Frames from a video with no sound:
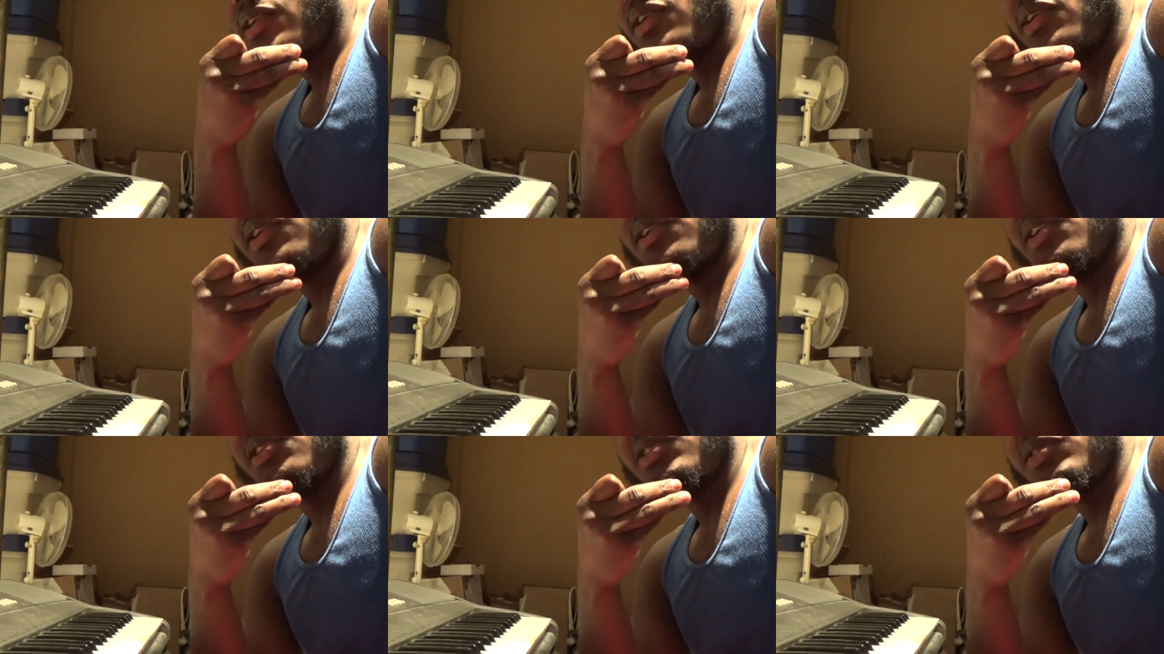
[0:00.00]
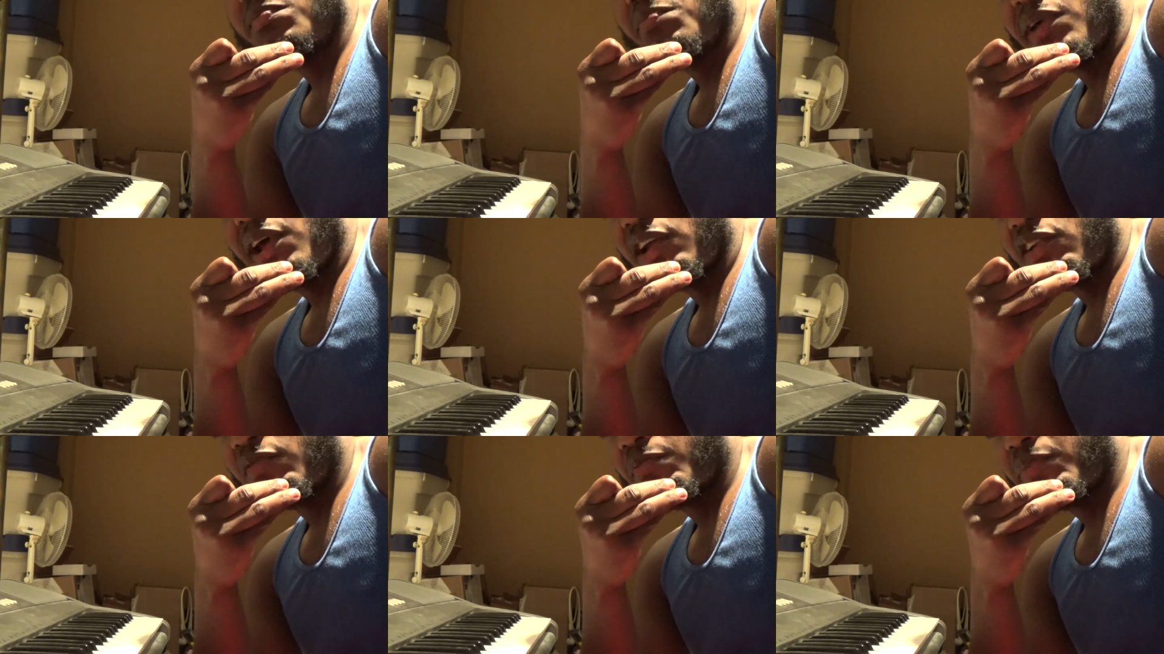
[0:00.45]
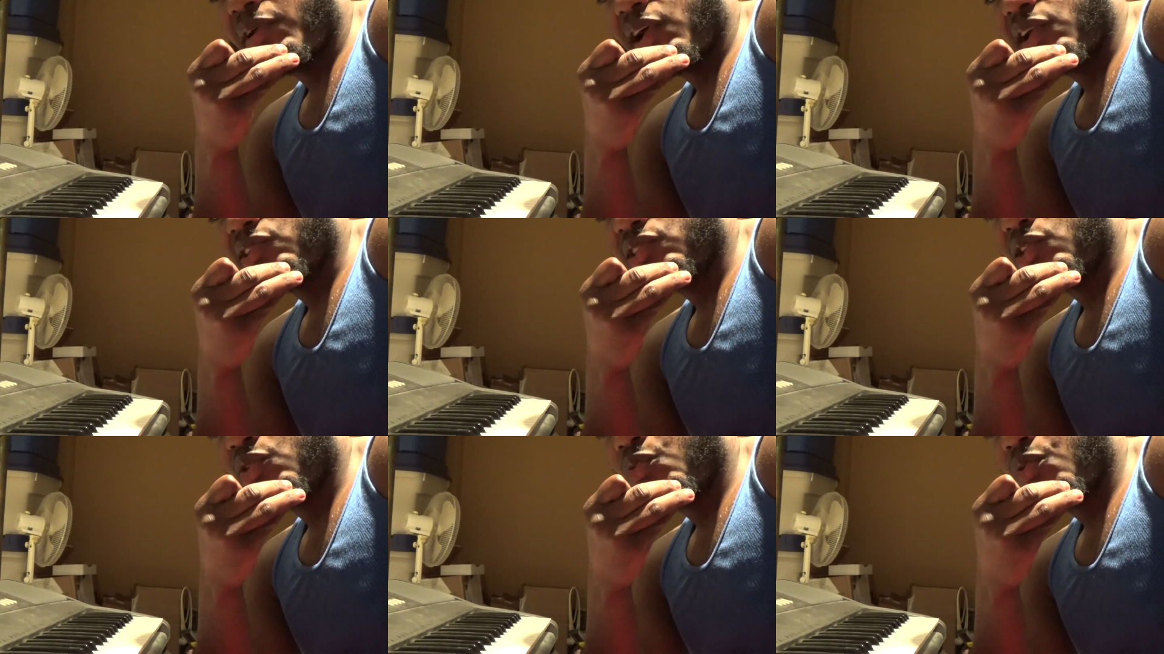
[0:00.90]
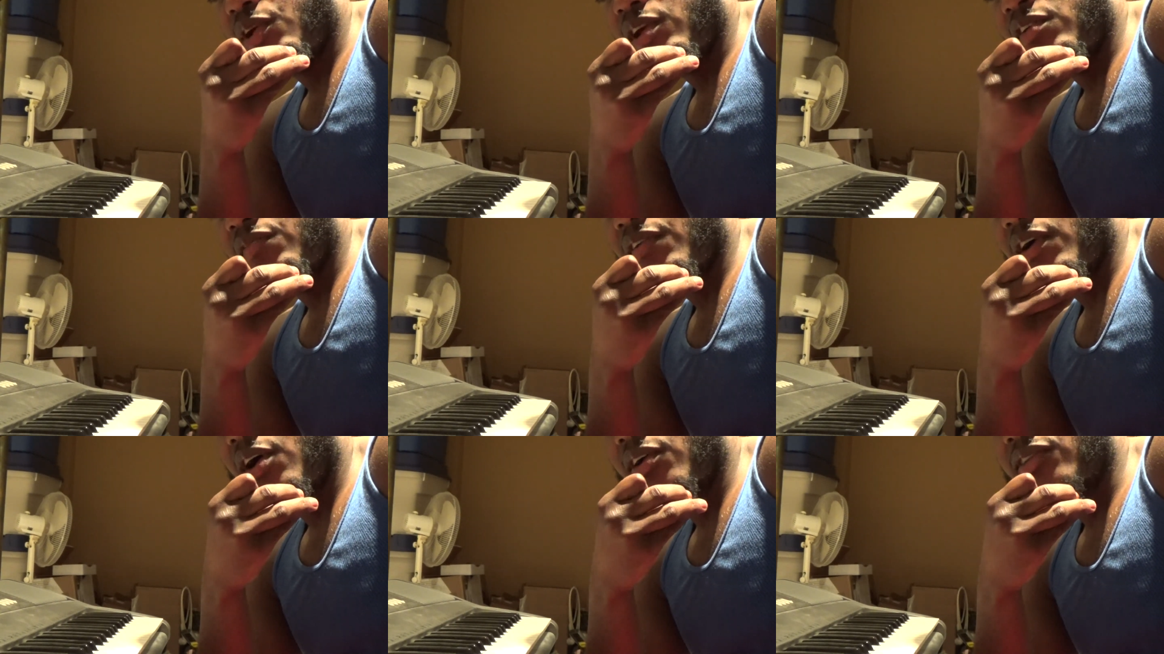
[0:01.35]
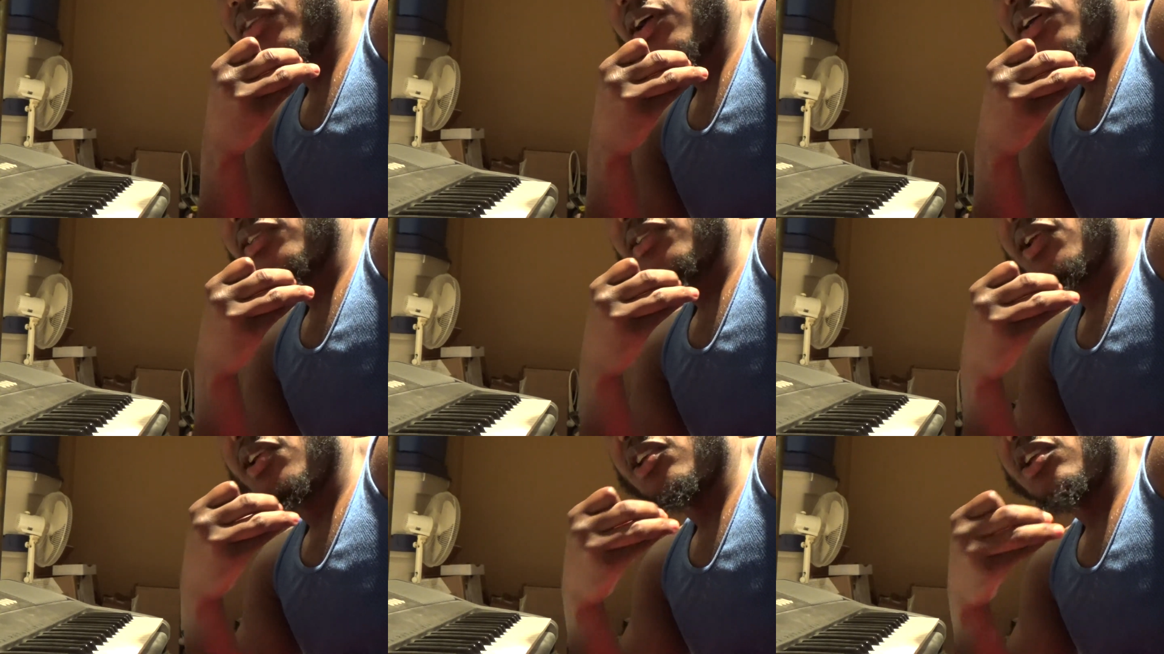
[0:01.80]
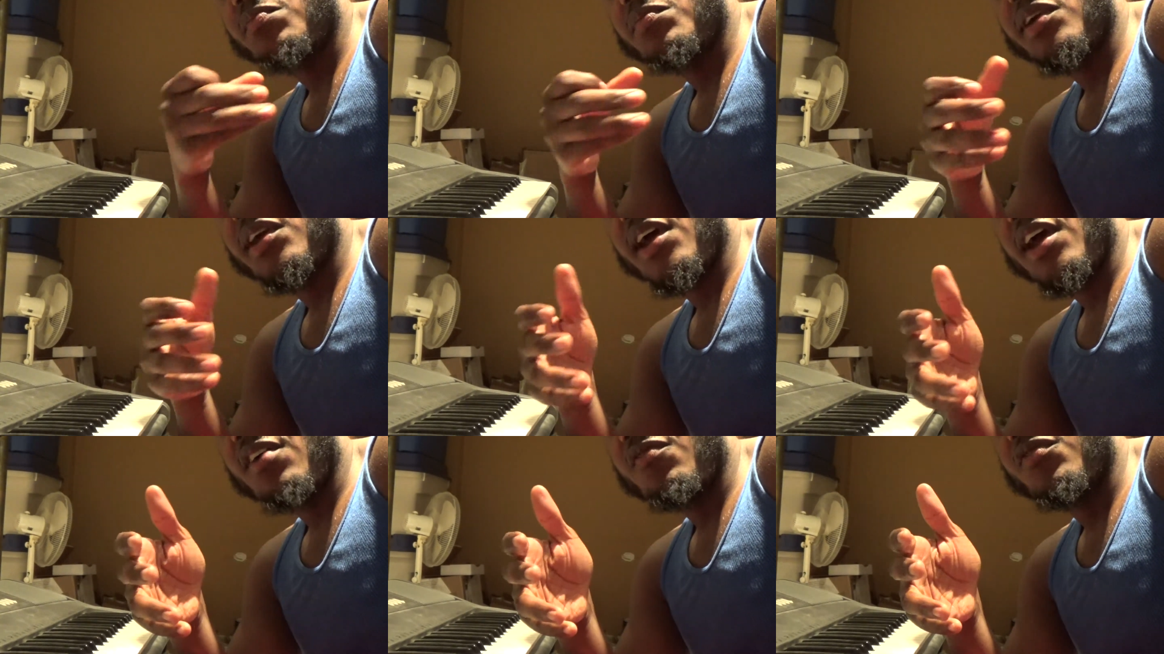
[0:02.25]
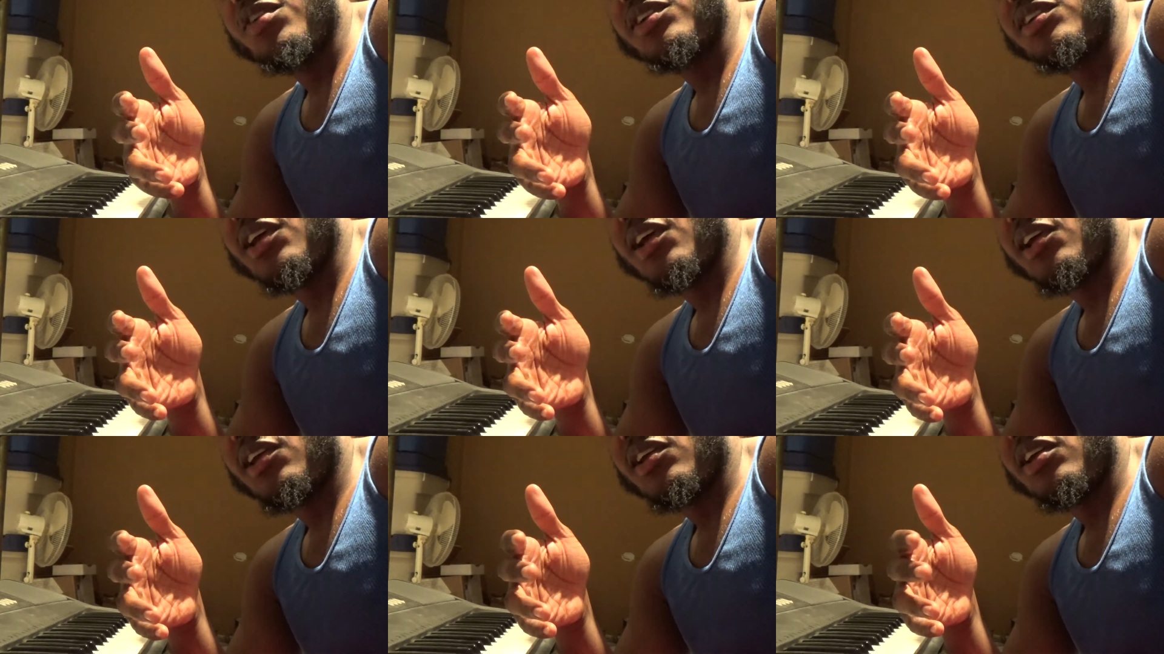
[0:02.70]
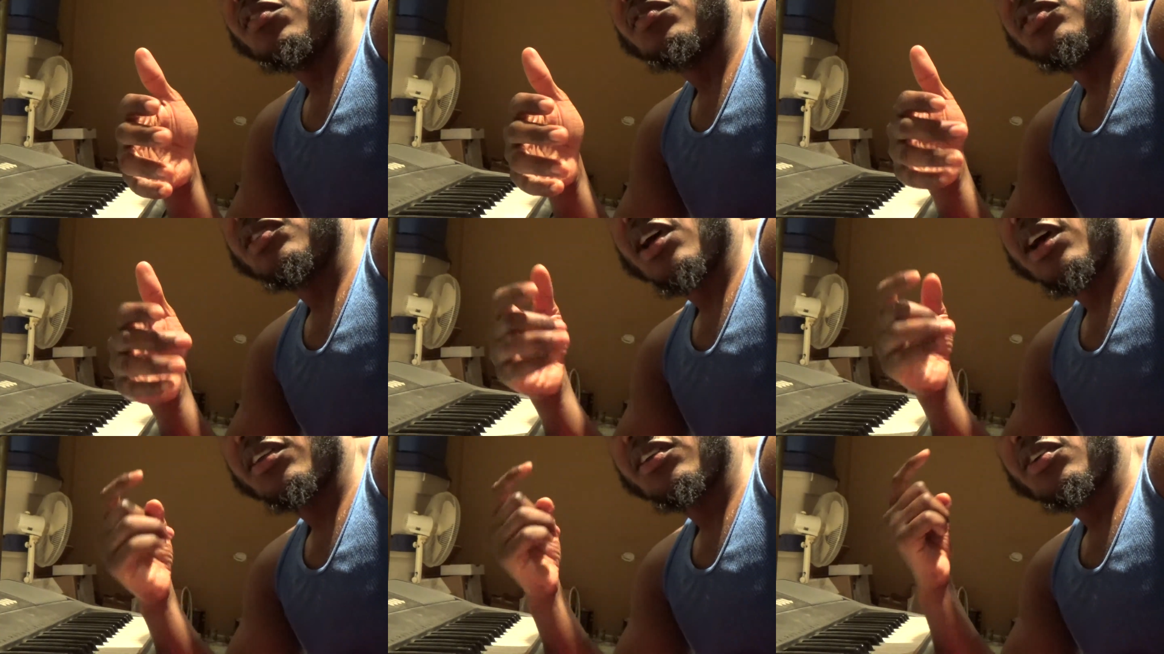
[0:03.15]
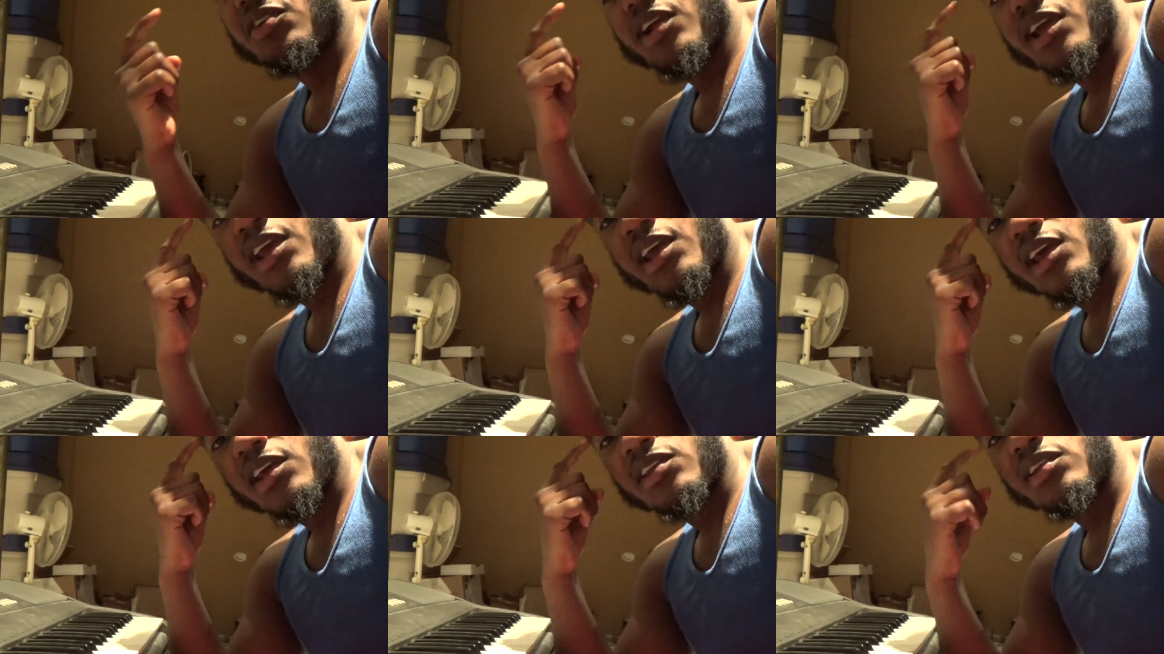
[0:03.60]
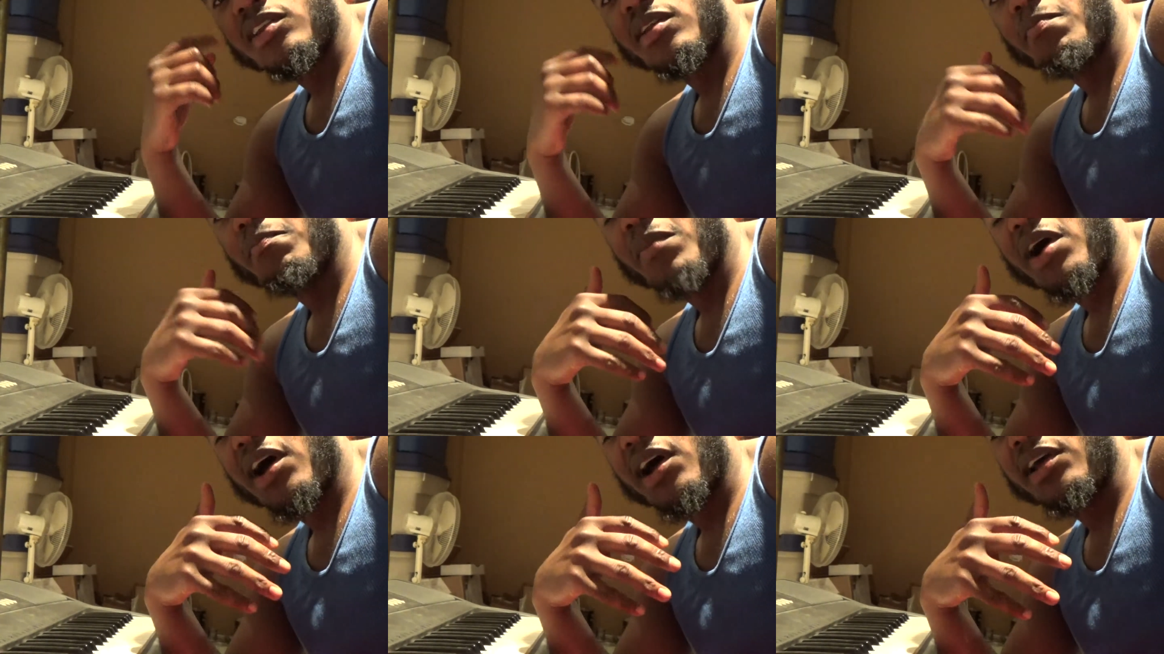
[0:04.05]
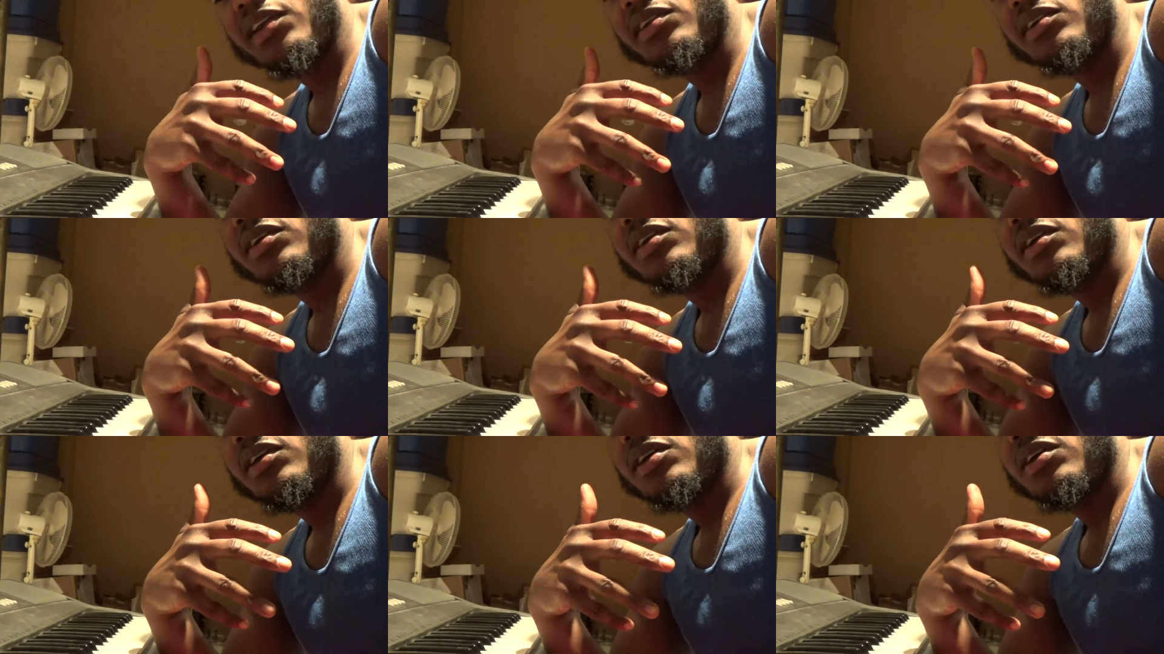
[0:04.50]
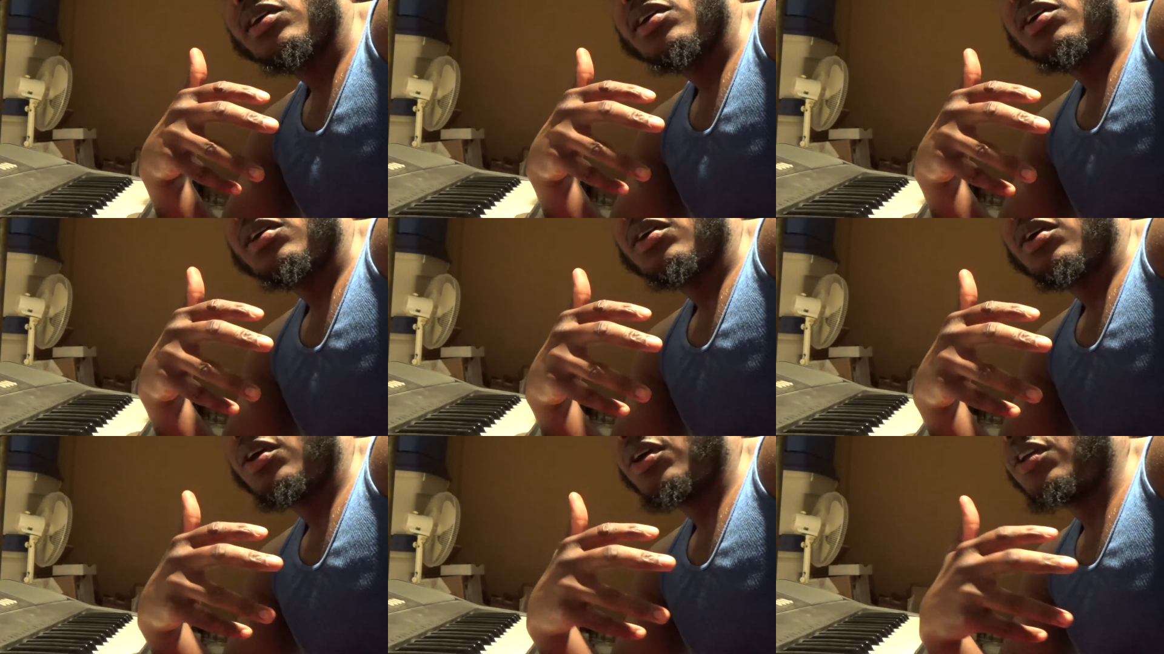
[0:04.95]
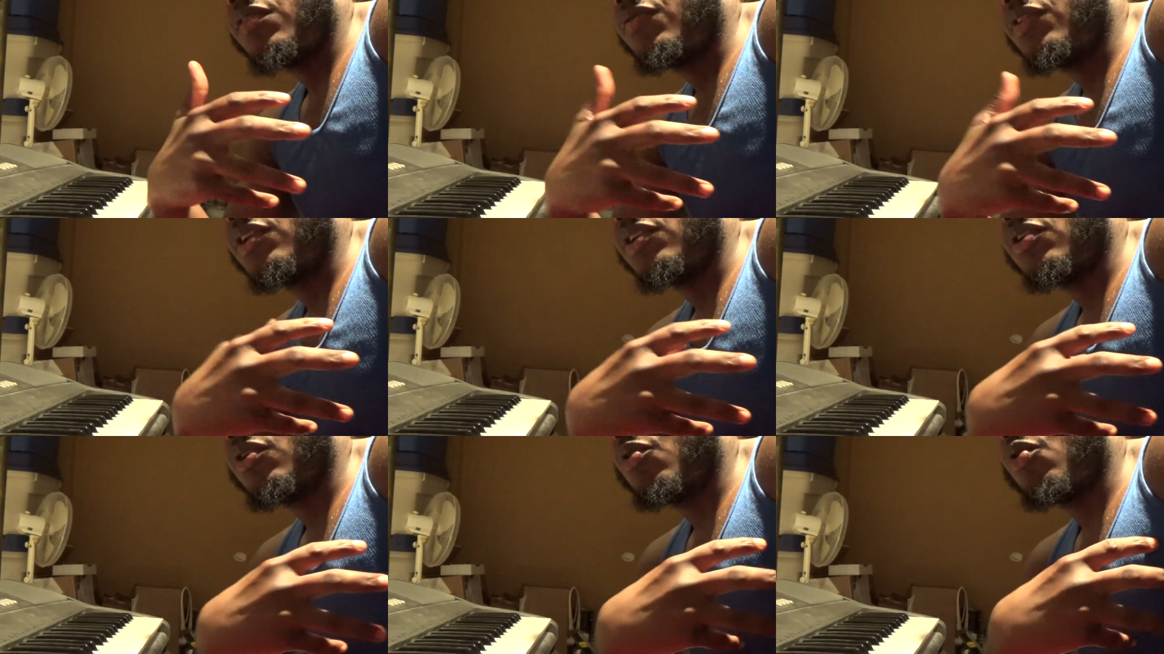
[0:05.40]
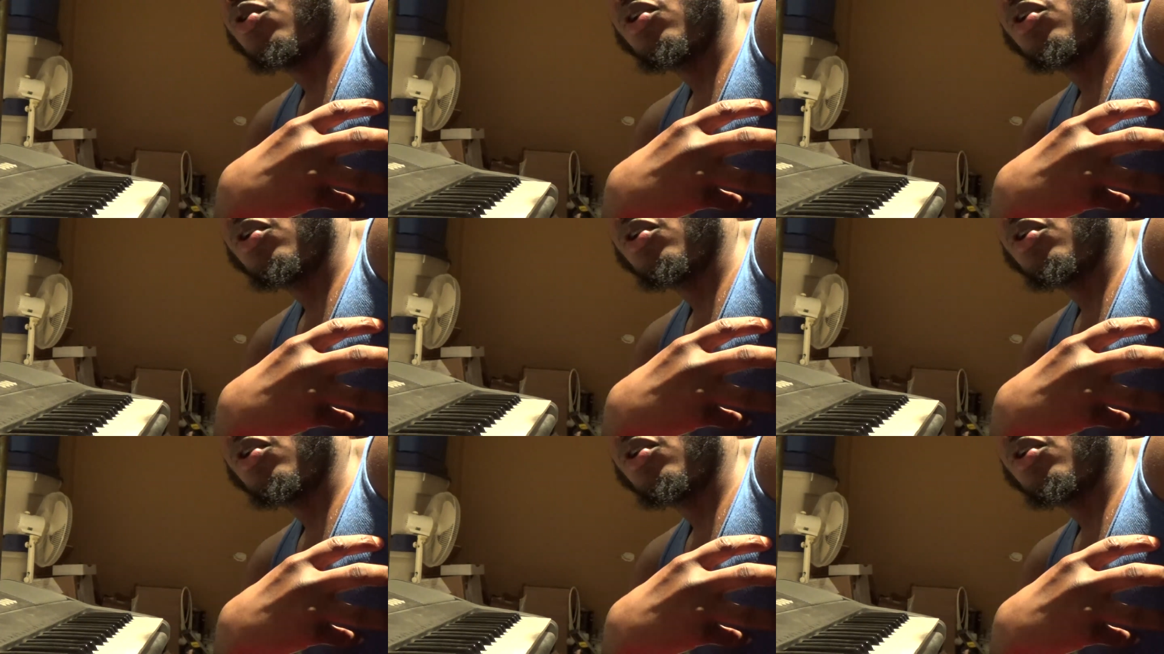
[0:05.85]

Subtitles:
(no speaker visible)